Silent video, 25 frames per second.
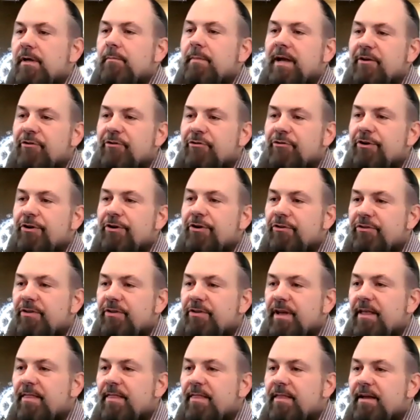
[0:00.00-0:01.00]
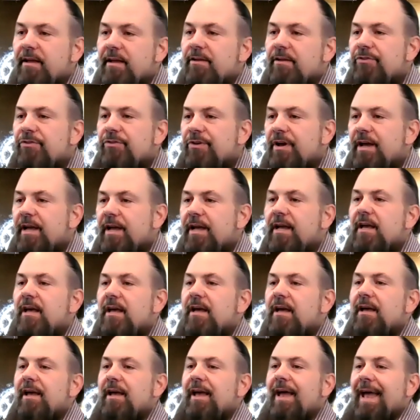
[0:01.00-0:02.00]
Make sure you say things like,
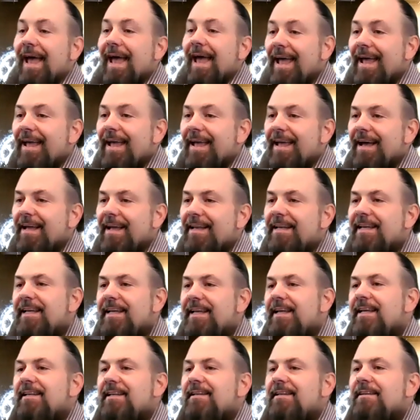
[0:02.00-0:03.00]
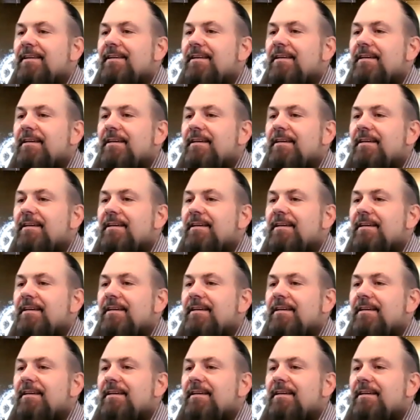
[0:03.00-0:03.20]
hey, I need